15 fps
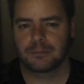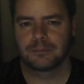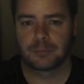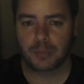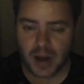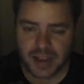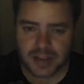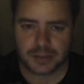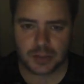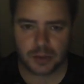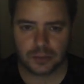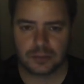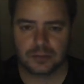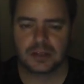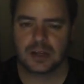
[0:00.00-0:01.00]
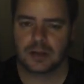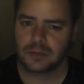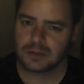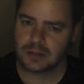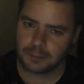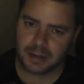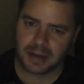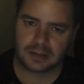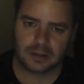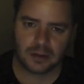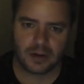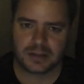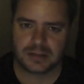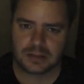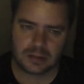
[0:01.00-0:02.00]
brakes on, you know, when the back
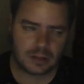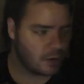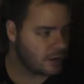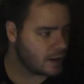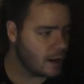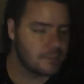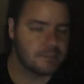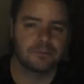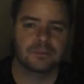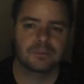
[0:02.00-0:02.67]
lights light up.